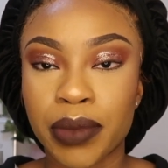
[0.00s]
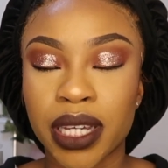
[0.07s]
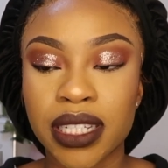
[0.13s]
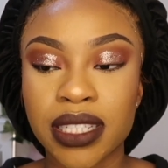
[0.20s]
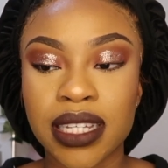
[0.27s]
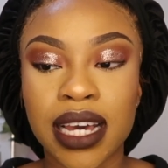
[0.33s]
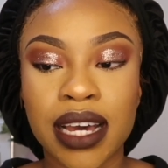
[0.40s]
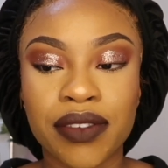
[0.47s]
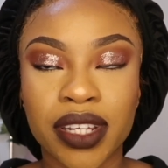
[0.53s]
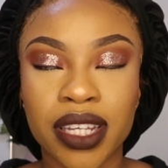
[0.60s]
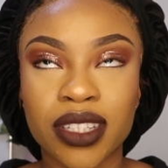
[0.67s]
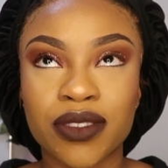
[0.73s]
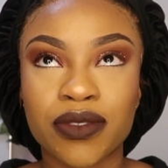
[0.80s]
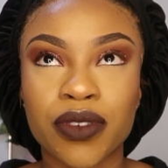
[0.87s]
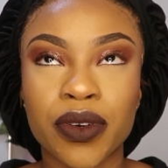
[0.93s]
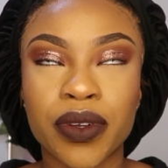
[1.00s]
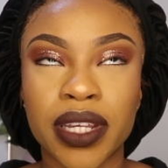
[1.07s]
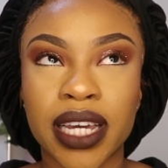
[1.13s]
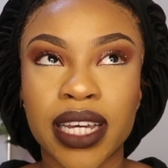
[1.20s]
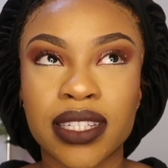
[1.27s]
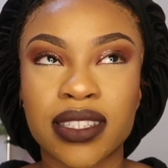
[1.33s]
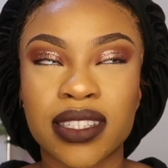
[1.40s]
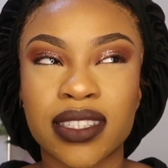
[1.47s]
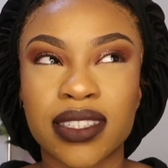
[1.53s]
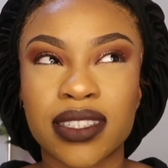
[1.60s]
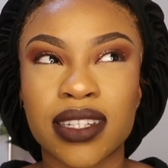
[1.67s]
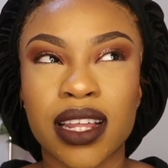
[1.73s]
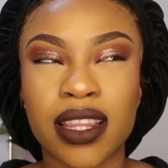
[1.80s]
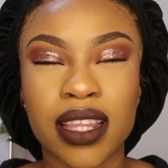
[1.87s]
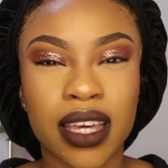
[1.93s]
Because I haven't exfoliated,
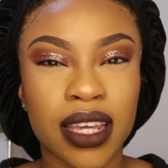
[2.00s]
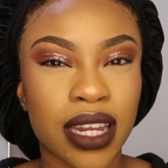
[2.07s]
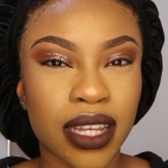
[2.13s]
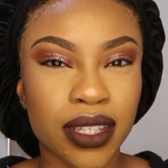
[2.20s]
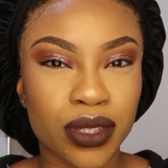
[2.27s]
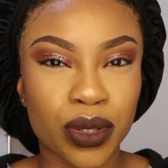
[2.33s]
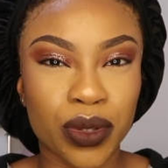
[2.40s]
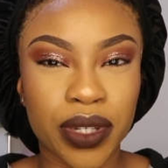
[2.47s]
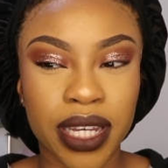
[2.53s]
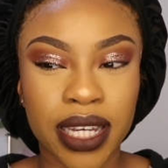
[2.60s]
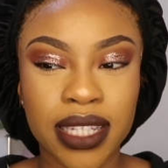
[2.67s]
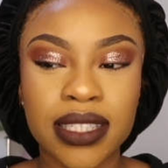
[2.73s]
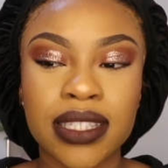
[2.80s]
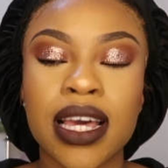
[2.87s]
I think in like 2 days,